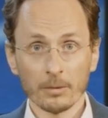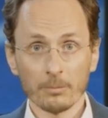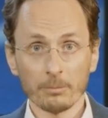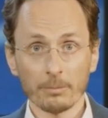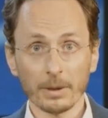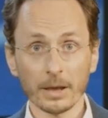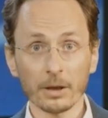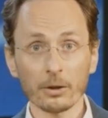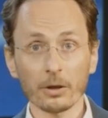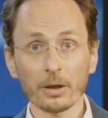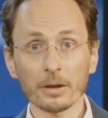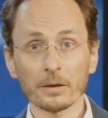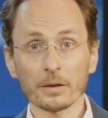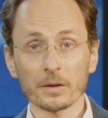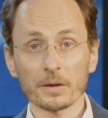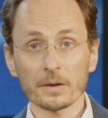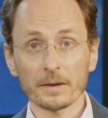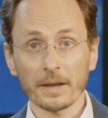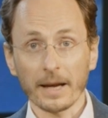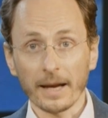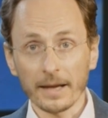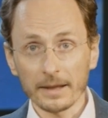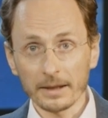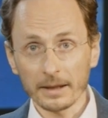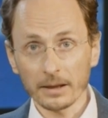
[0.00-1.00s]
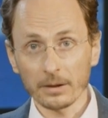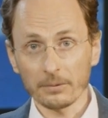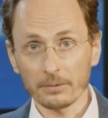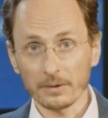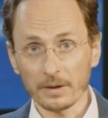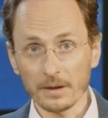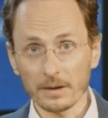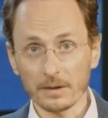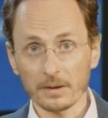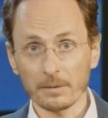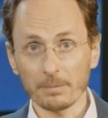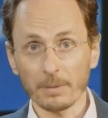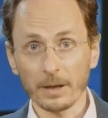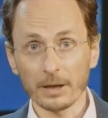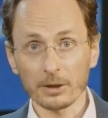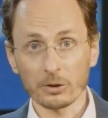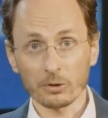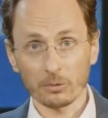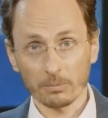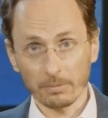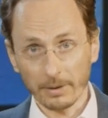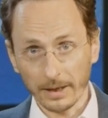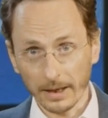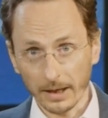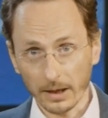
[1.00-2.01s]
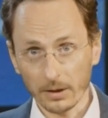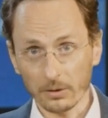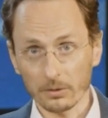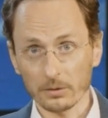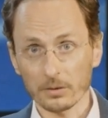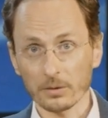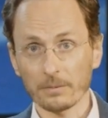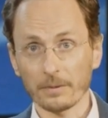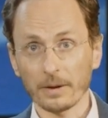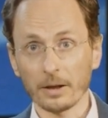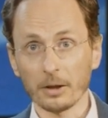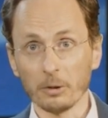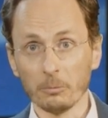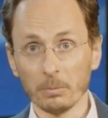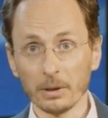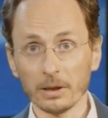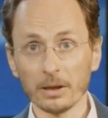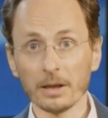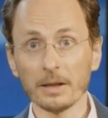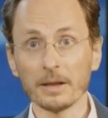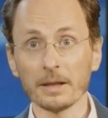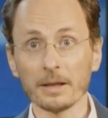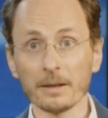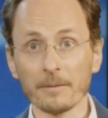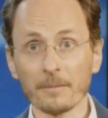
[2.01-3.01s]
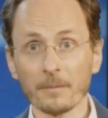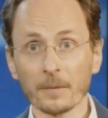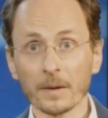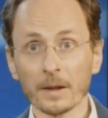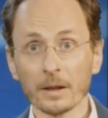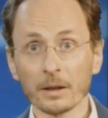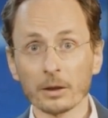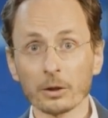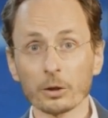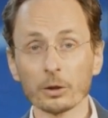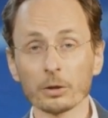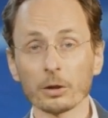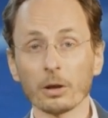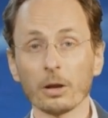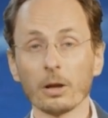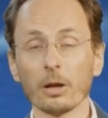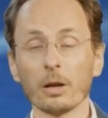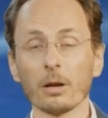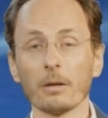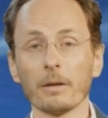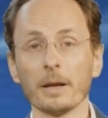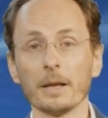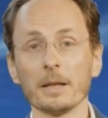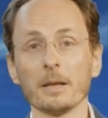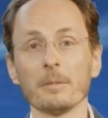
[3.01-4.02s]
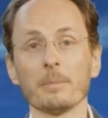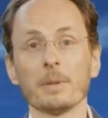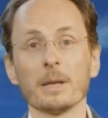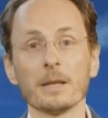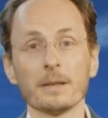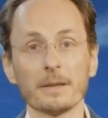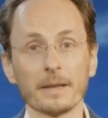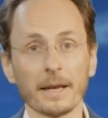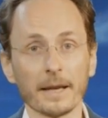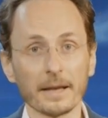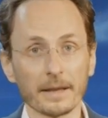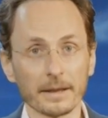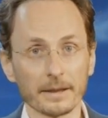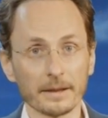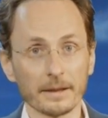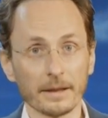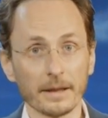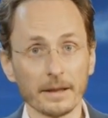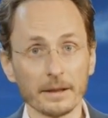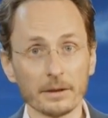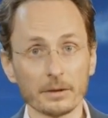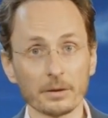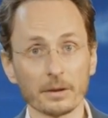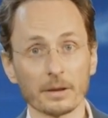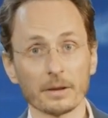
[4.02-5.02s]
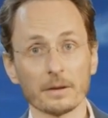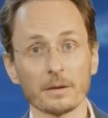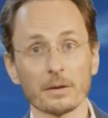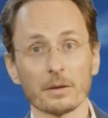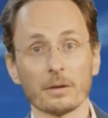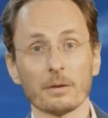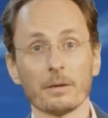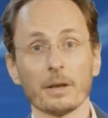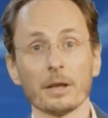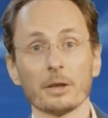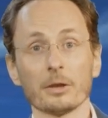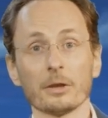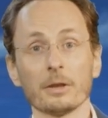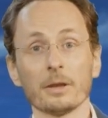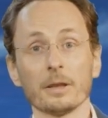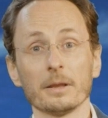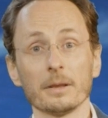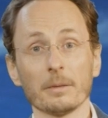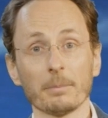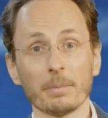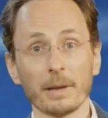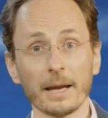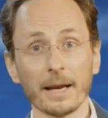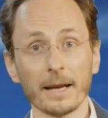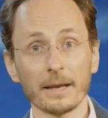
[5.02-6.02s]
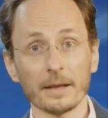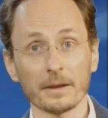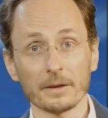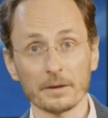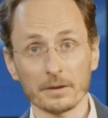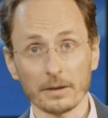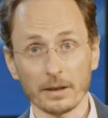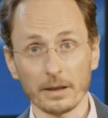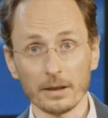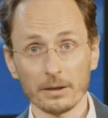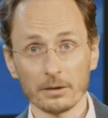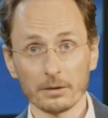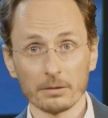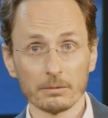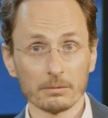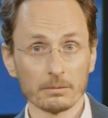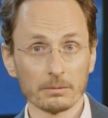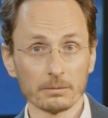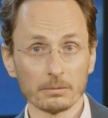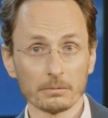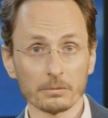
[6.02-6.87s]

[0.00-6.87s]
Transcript: Better understanding of these spatial patterns of variability could already be taken into consideration in the planning stage.